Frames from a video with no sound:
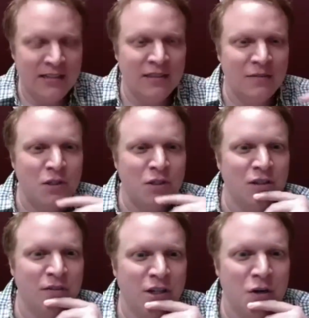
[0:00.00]
in the
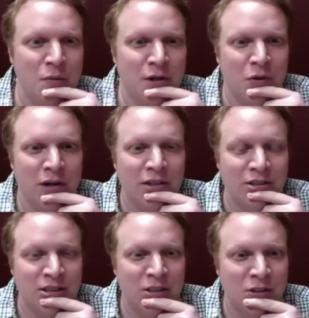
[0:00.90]
music video, but no one
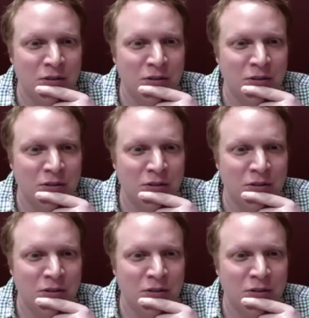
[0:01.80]
else knows.